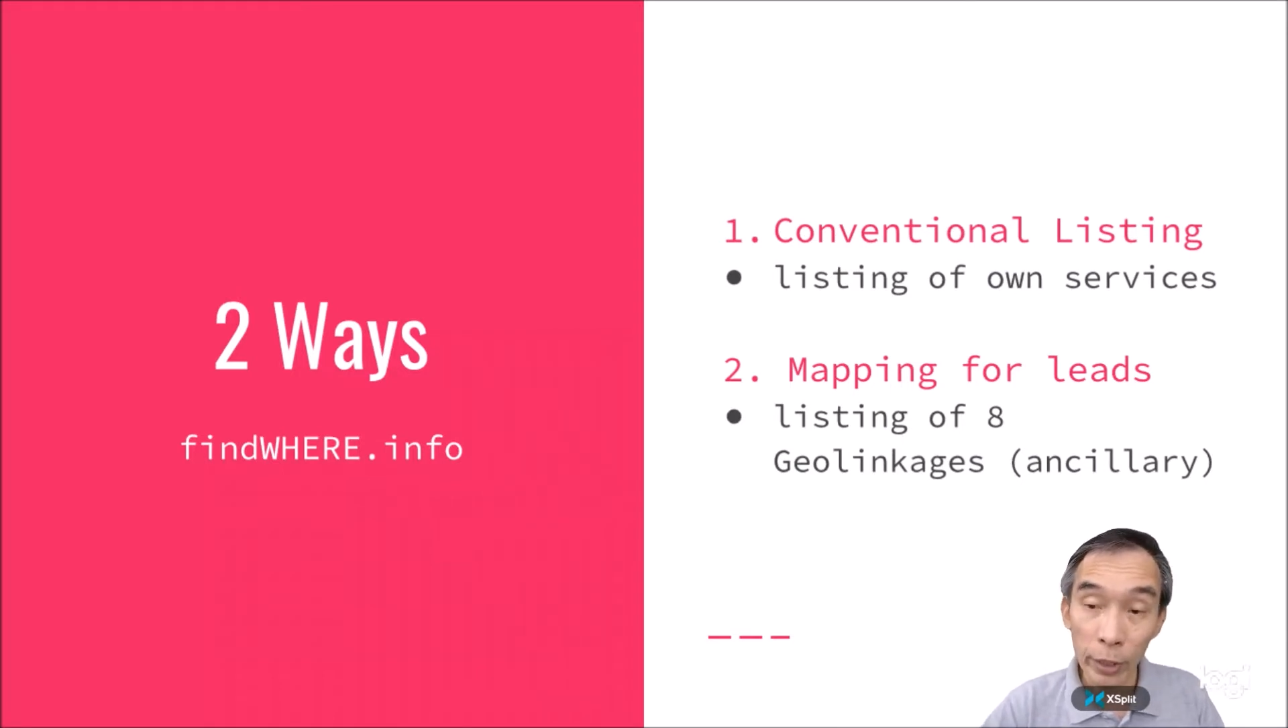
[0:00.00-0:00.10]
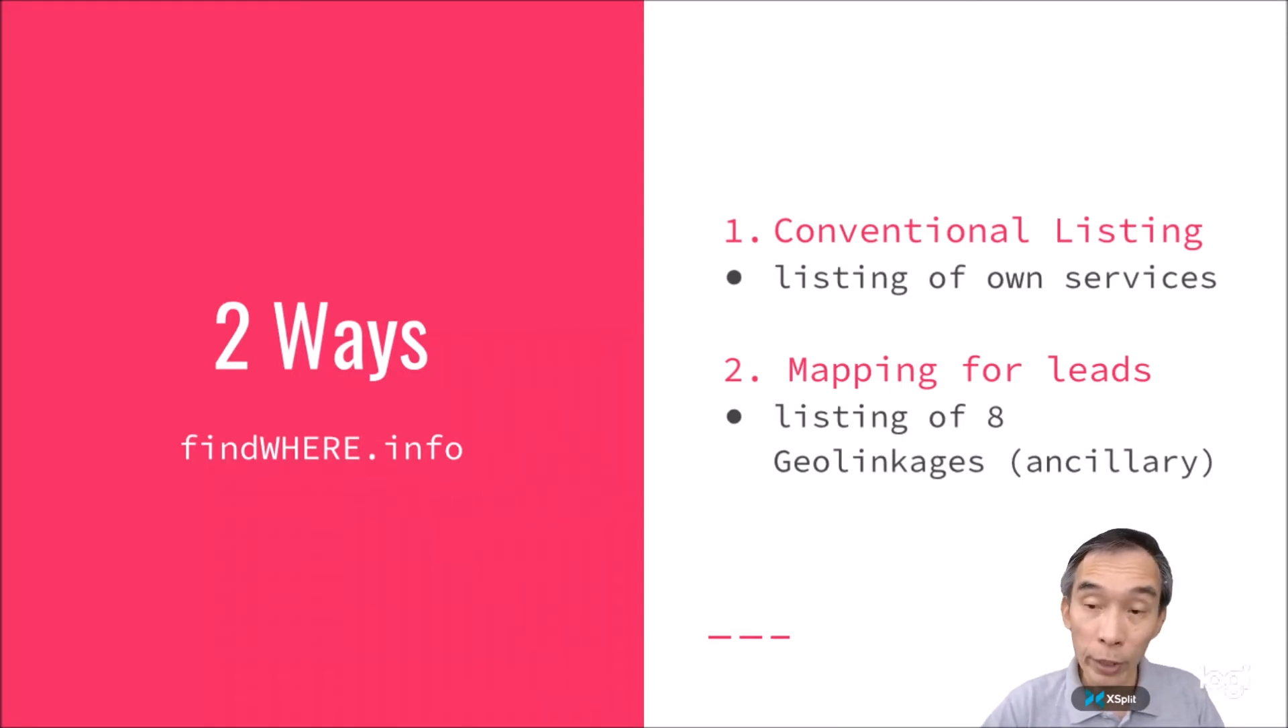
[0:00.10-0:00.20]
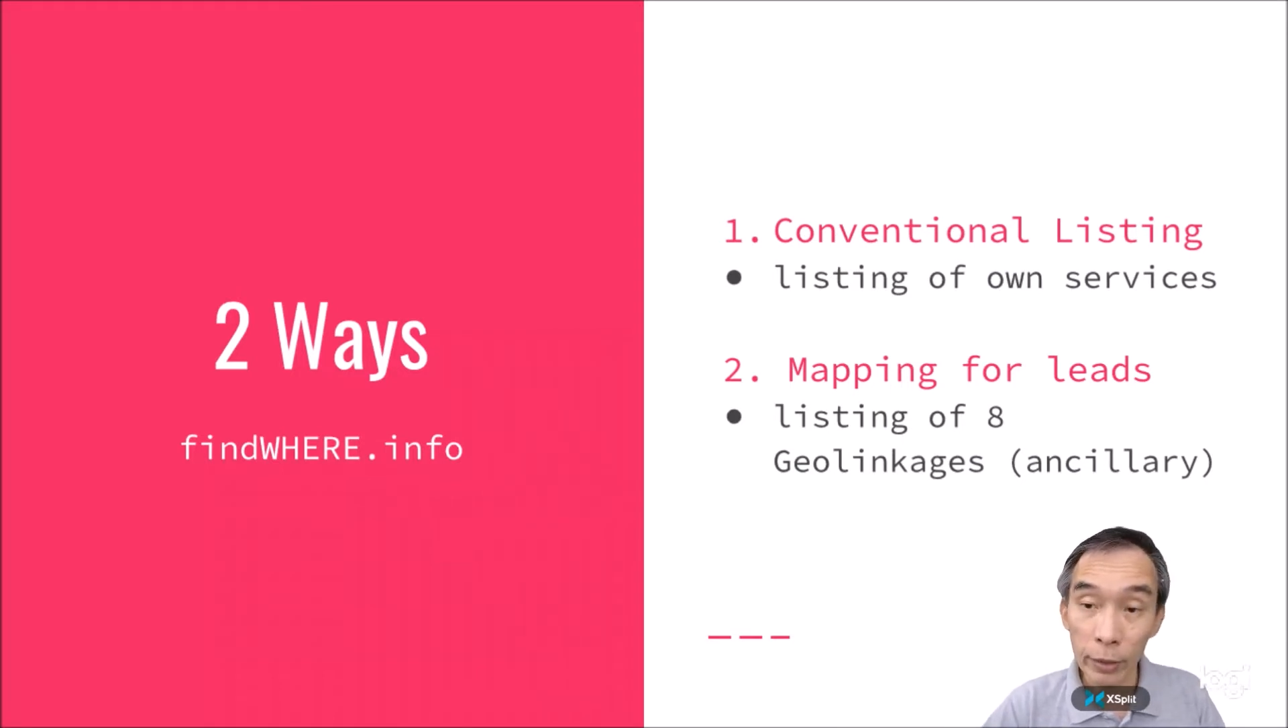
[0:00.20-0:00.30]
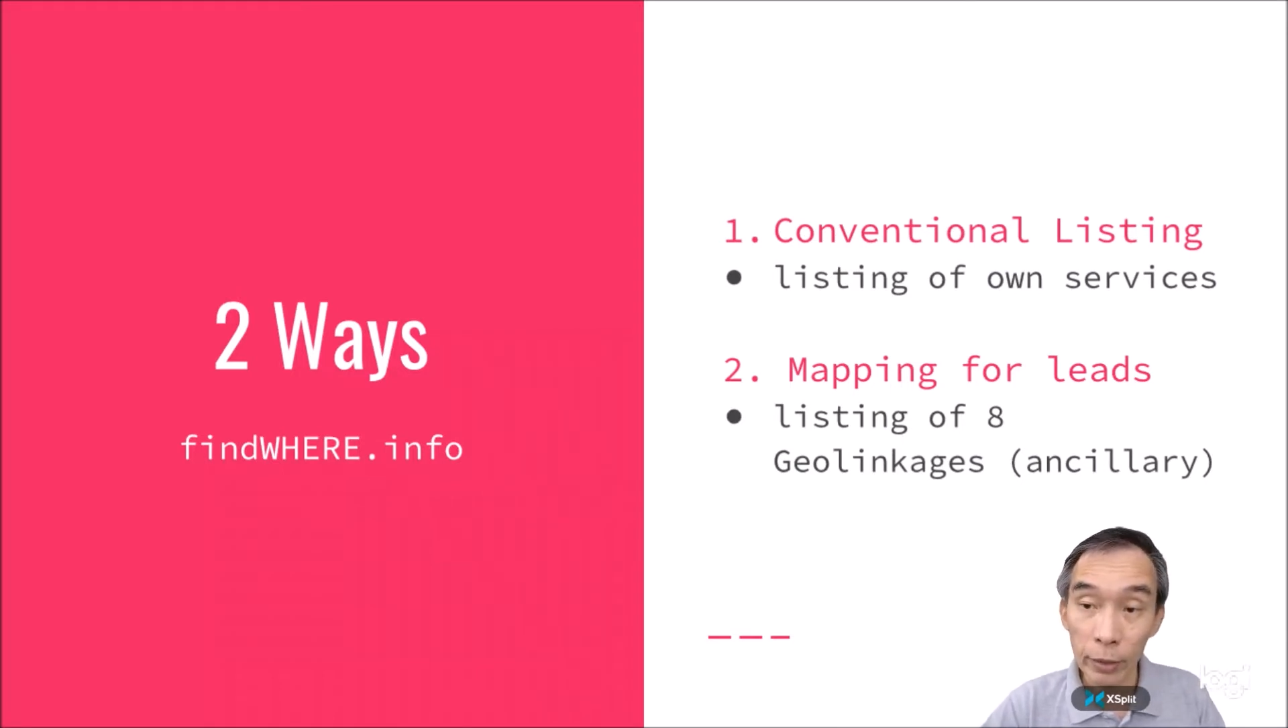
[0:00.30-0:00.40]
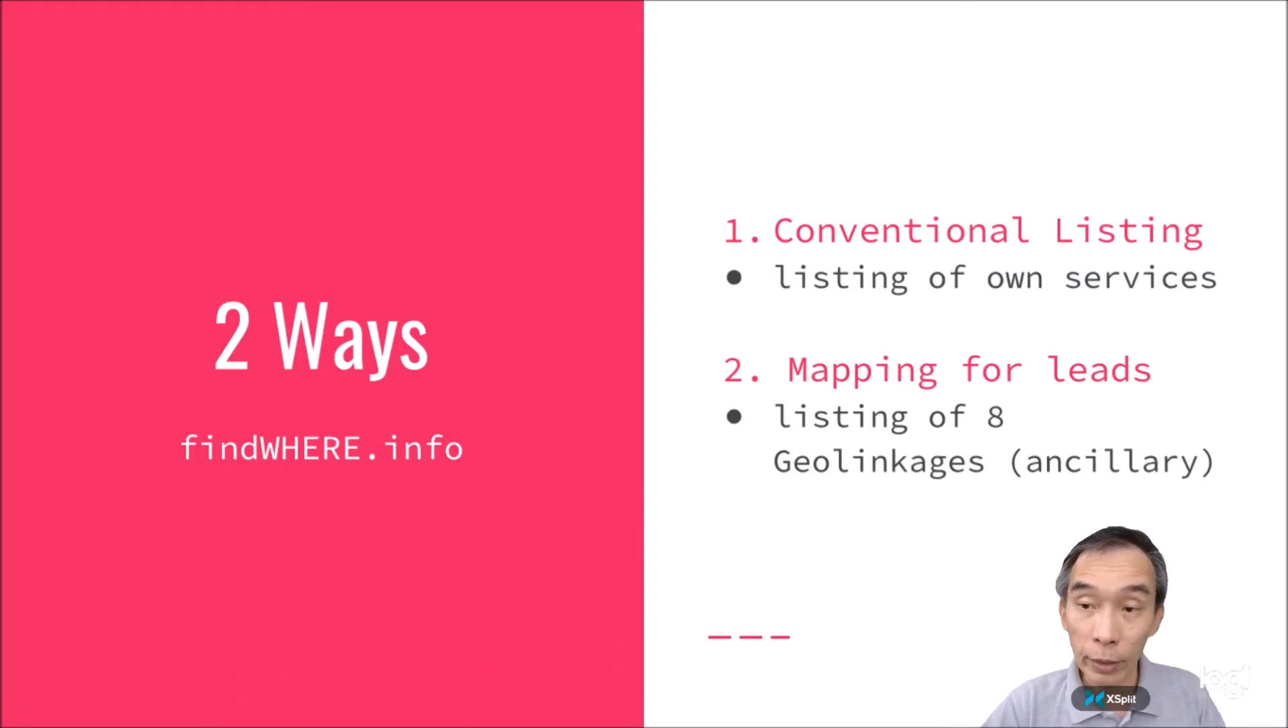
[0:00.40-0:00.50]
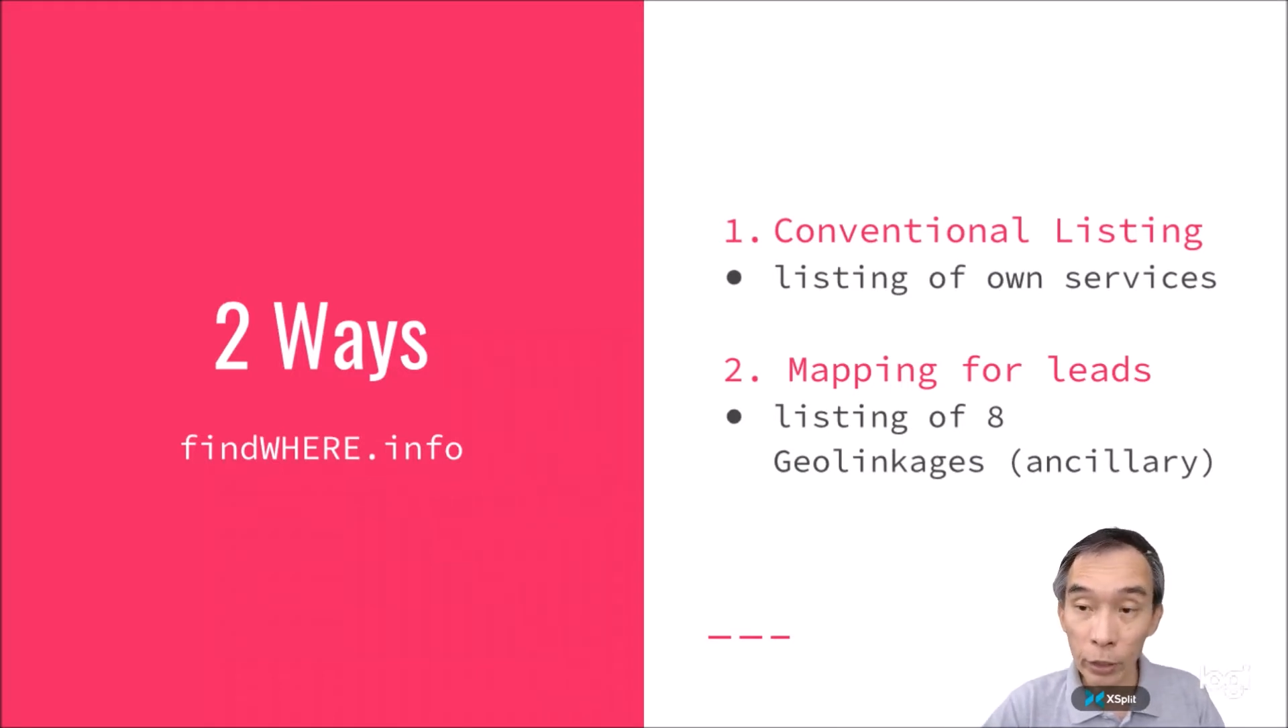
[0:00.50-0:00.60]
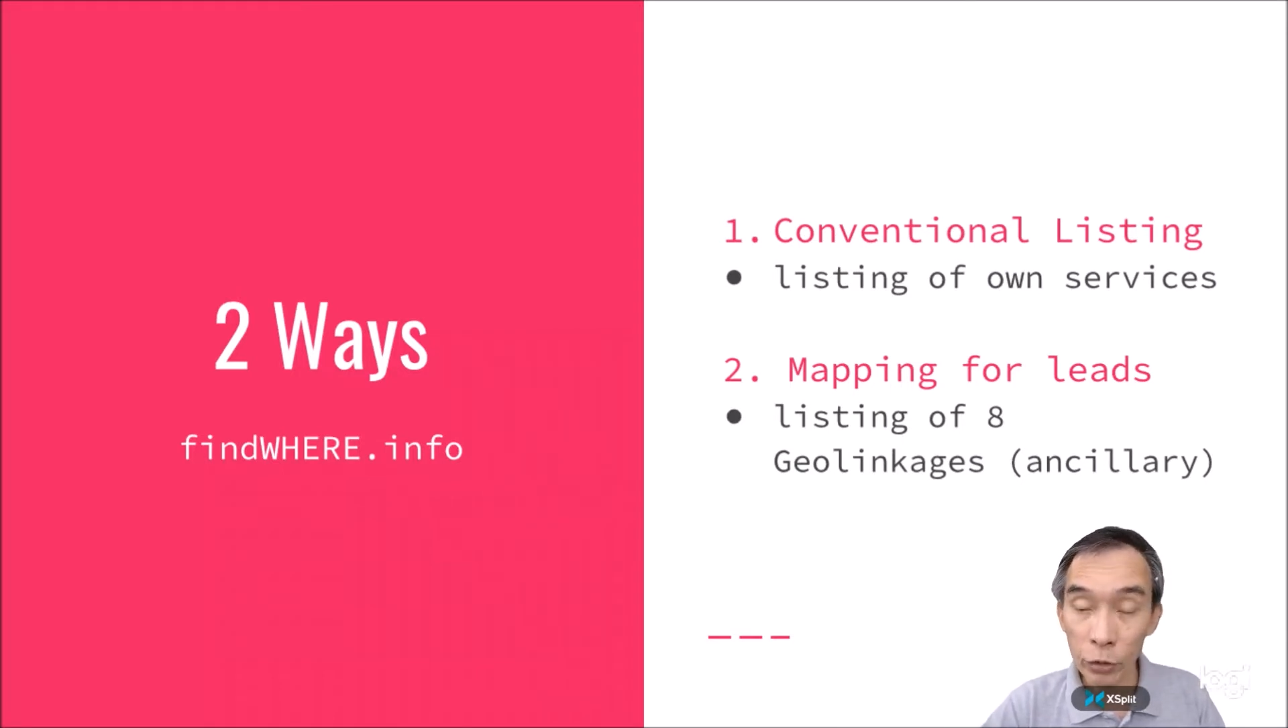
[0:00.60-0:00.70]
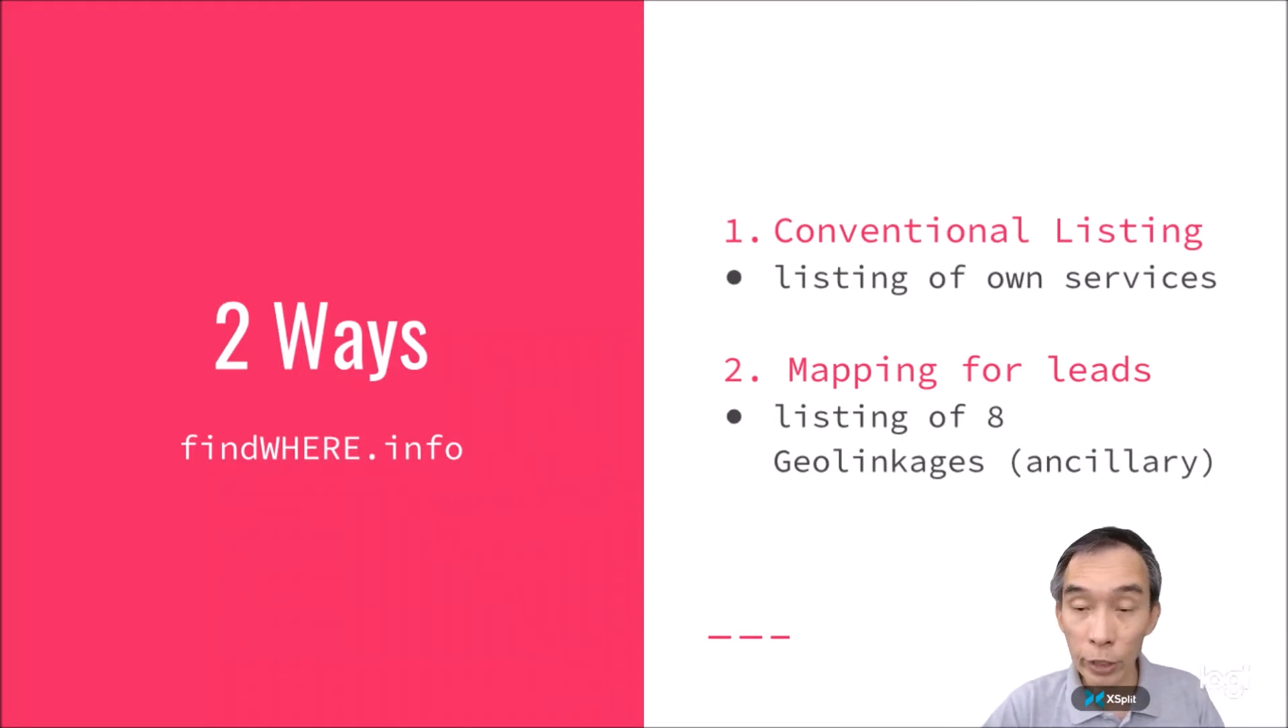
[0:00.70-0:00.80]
actually